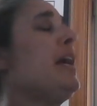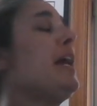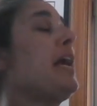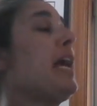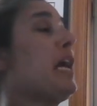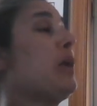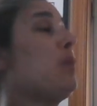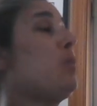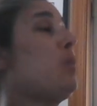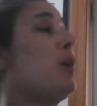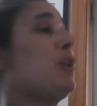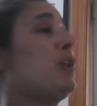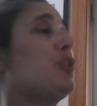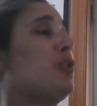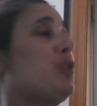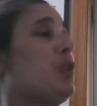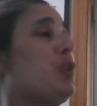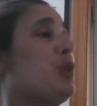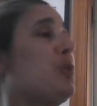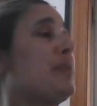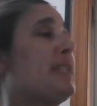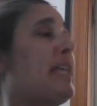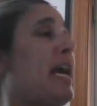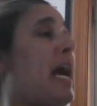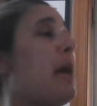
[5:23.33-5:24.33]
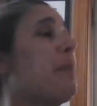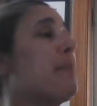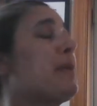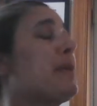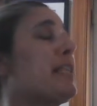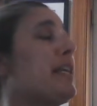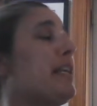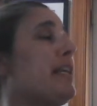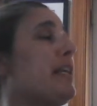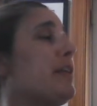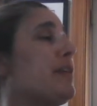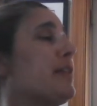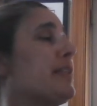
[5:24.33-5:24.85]
And Walter, too, was happy
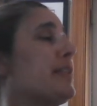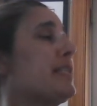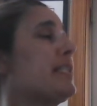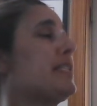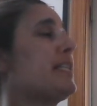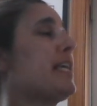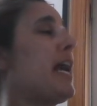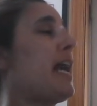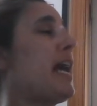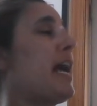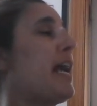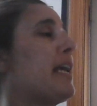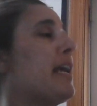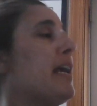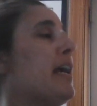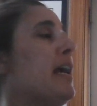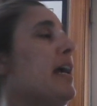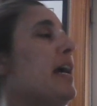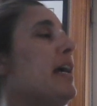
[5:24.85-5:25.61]
that he could stay.